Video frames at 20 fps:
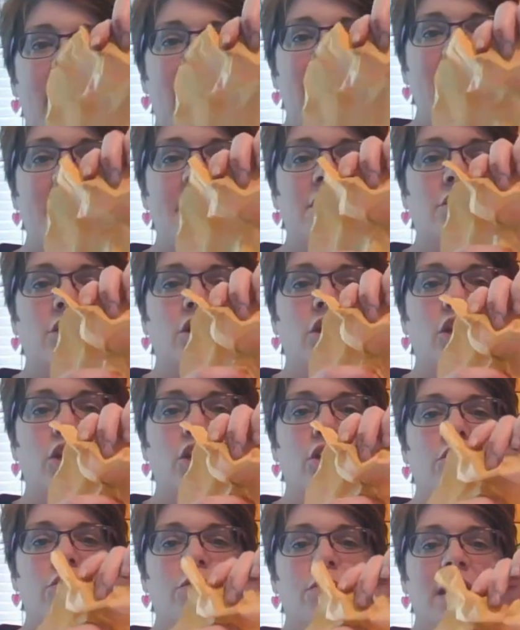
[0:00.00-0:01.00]
and
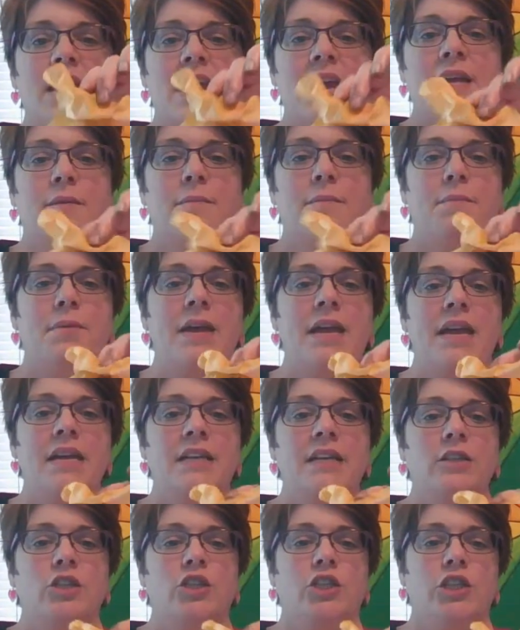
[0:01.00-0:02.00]
you can
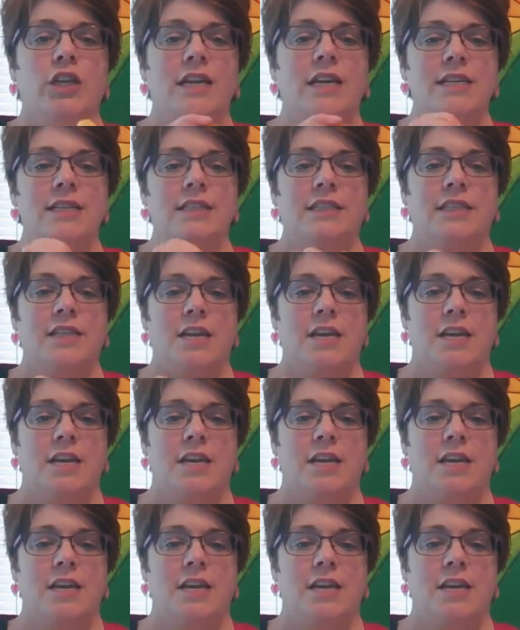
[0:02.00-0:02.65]
pinch it